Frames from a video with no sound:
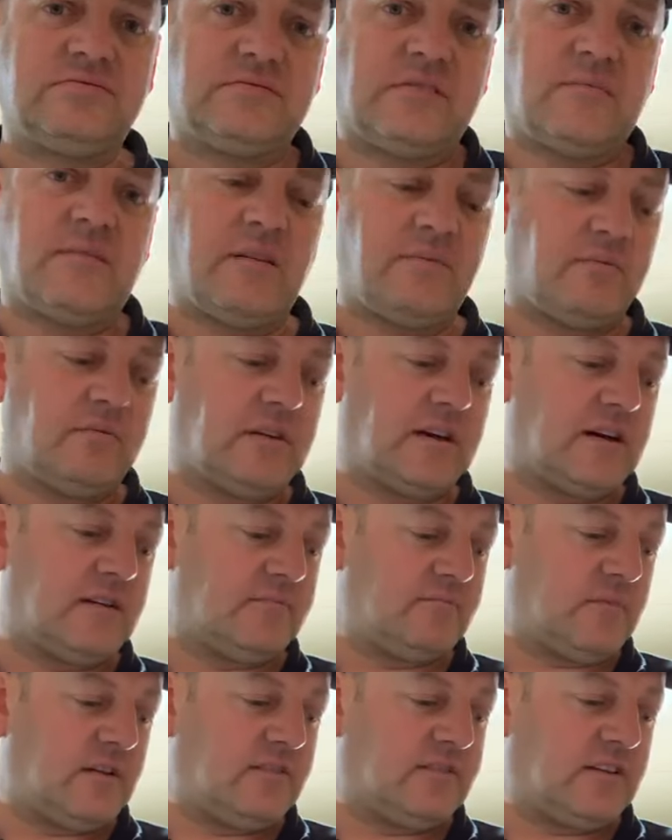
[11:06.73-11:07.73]
I'm happy with that.
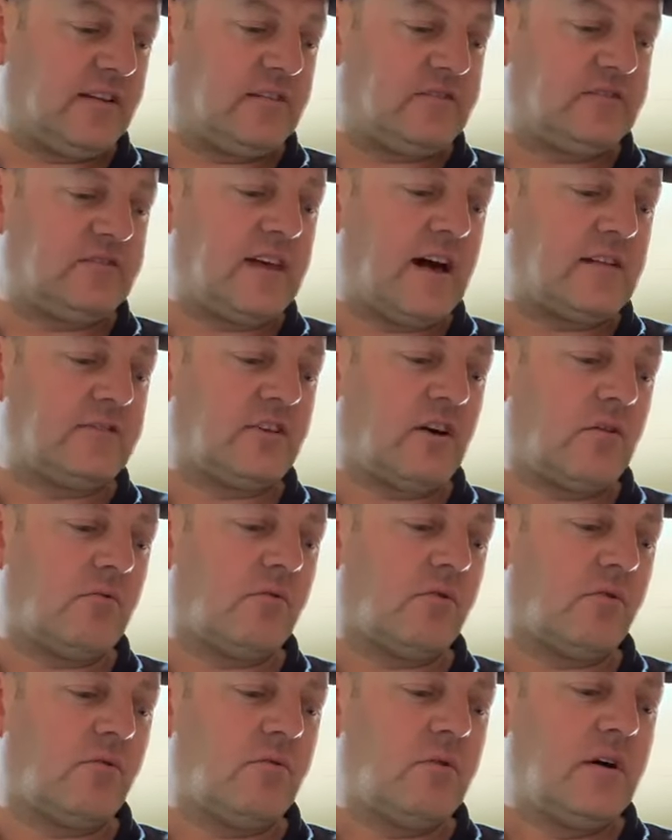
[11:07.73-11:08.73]
So that
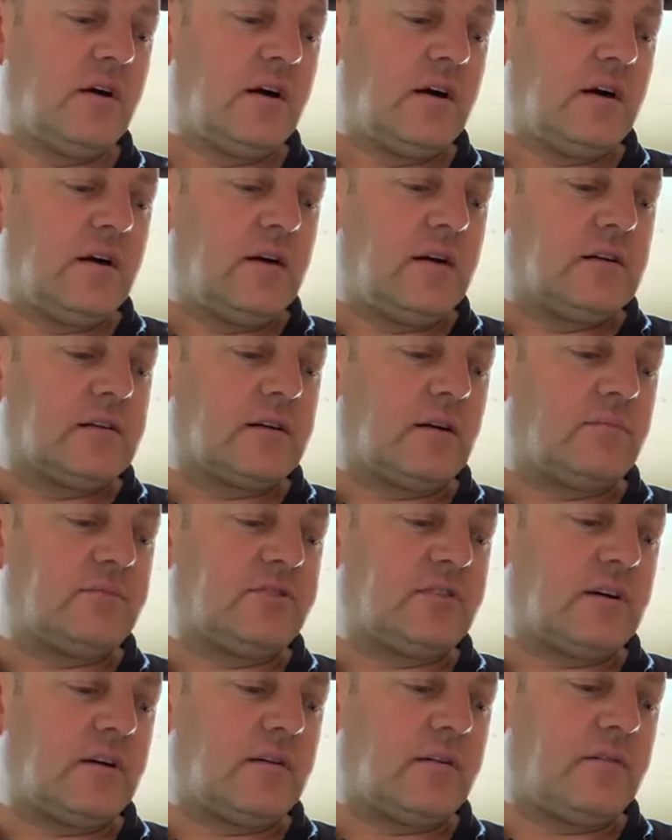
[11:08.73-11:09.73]
total come
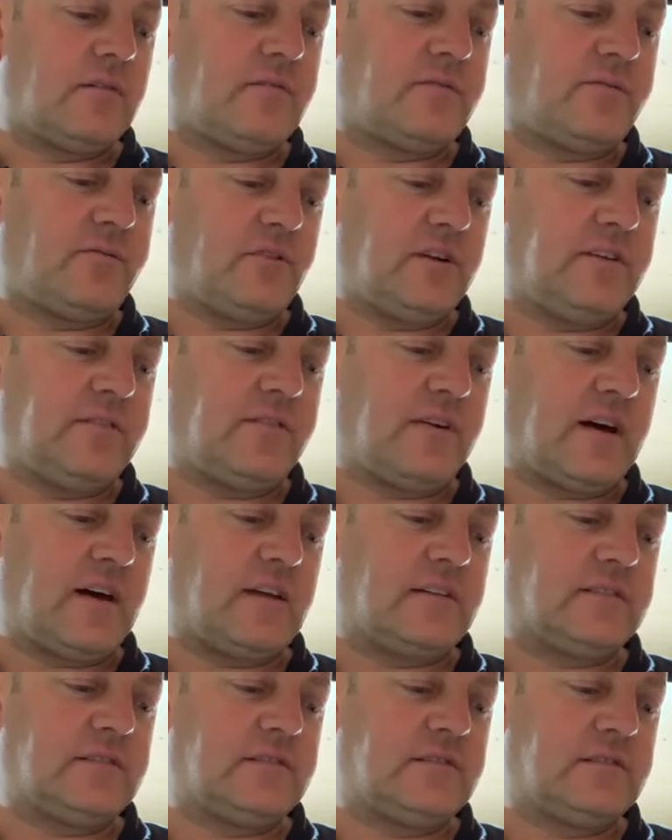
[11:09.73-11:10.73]
to
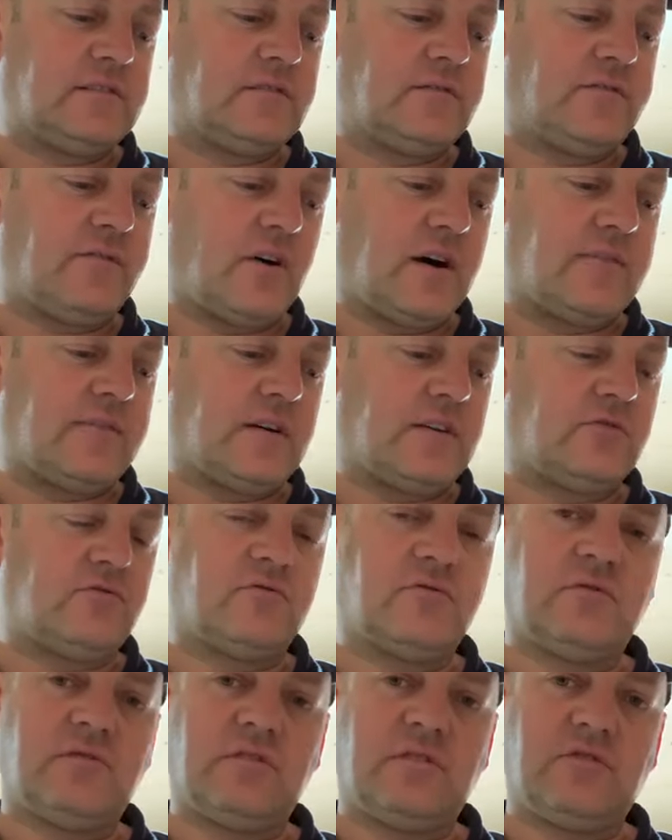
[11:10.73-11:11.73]

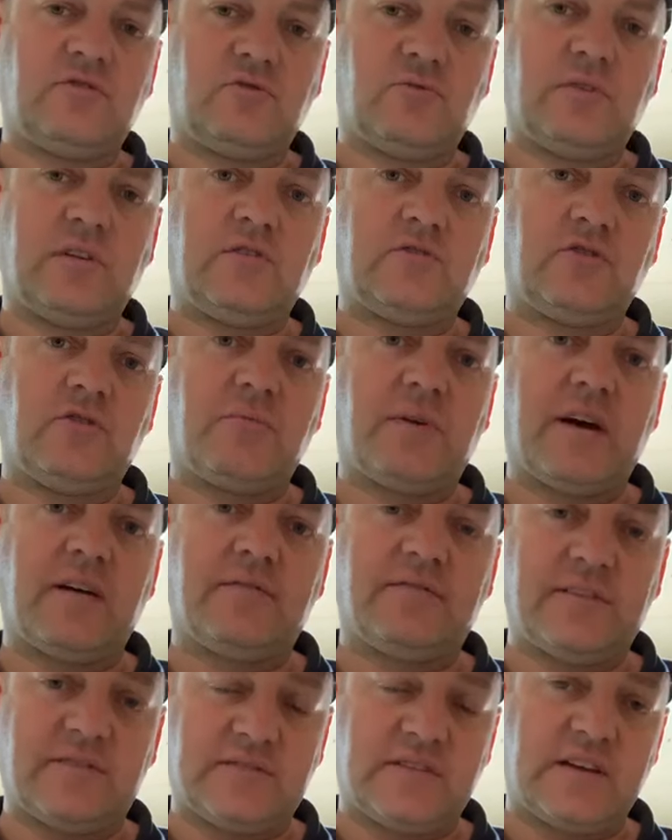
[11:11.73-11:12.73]

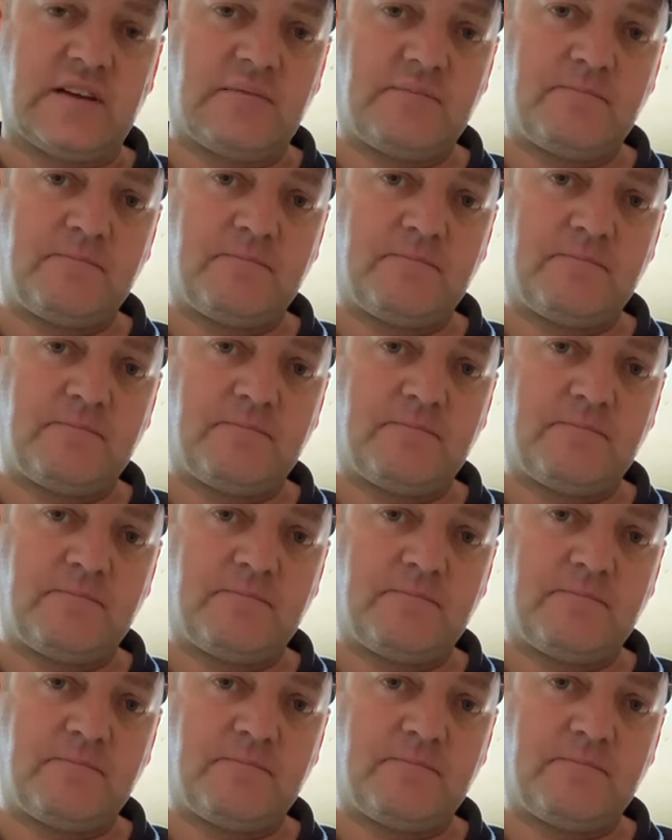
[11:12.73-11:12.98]
£3,522.50.